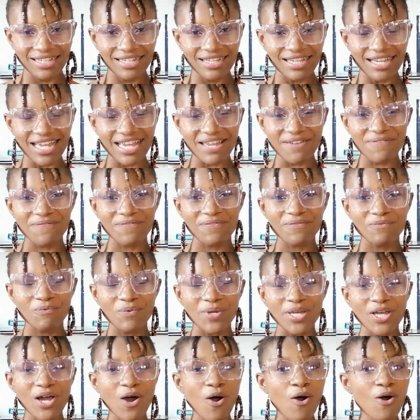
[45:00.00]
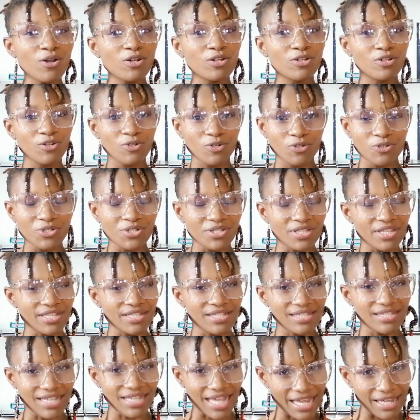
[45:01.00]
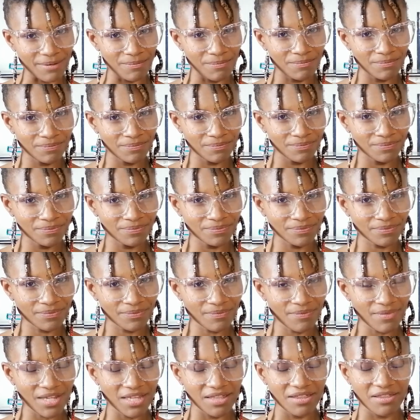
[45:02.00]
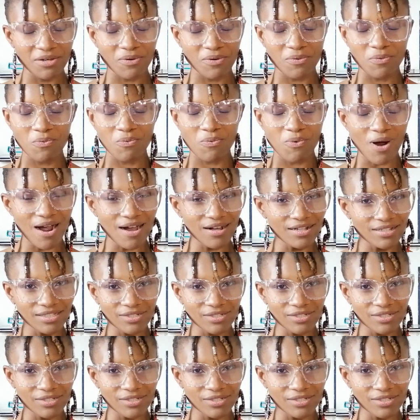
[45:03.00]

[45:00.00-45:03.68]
If we all looked the same, the world